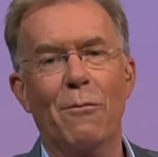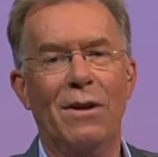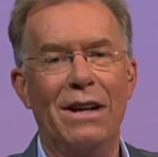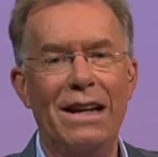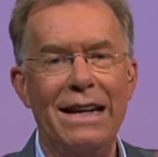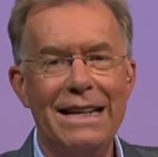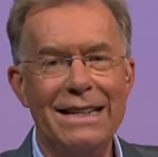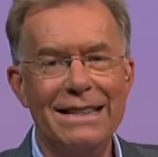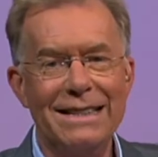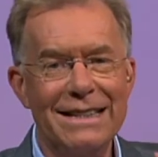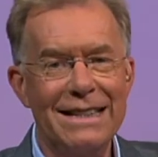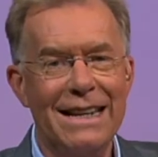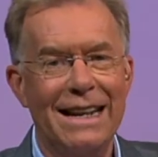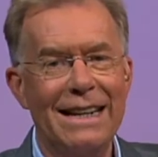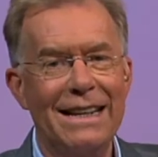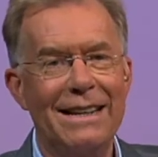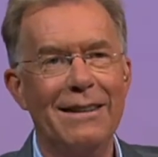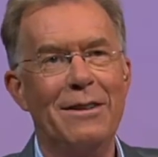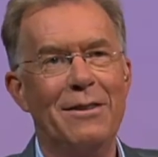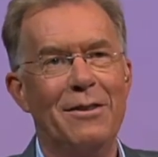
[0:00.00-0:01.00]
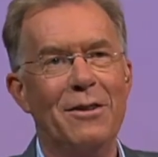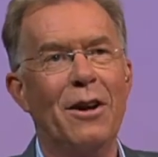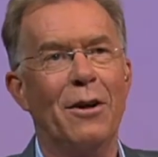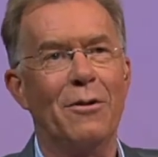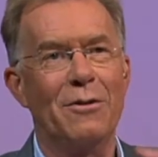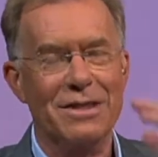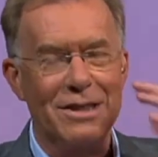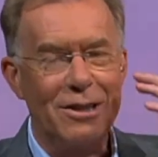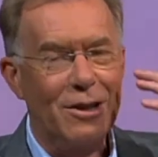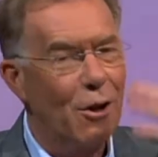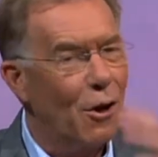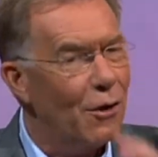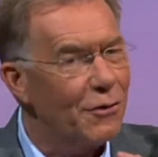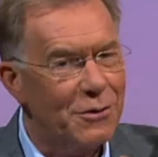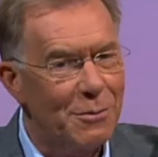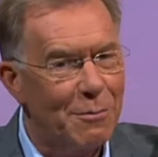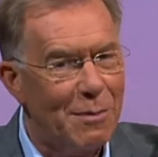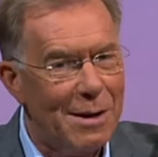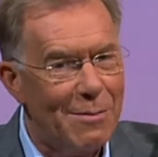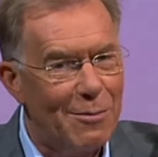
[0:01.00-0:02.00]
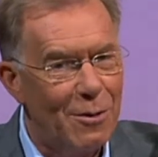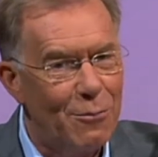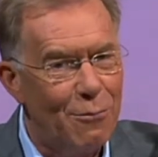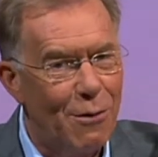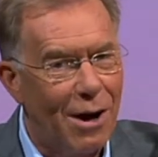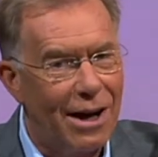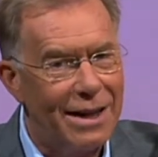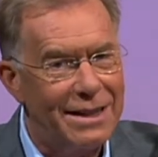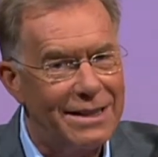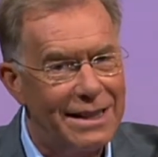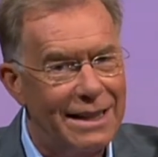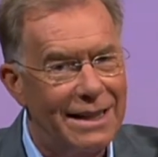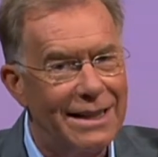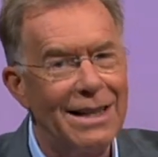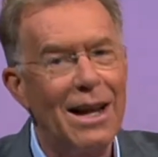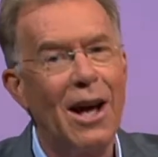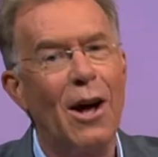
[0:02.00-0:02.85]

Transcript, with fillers: Well, it is, you know, there's lots of people who write in,